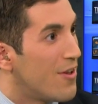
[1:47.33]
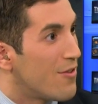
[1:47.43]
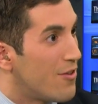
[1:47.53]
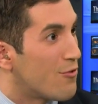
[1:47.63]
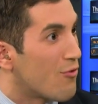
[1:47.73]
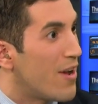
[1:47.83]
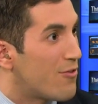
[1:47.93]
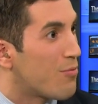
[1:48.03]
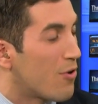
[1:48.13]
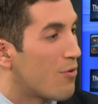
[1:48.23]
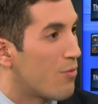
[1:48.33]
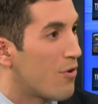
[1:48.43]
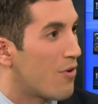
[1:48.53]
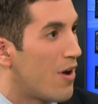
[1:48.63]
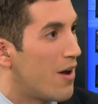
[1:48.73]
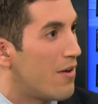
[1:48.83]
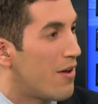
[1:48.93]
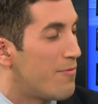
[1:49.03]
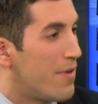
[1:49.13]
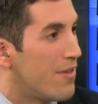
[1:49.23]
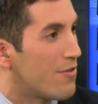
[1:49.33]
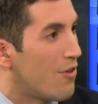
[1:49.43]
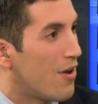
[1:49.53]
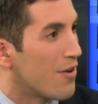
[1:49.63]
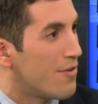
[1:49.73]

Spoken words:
since rates have been this long.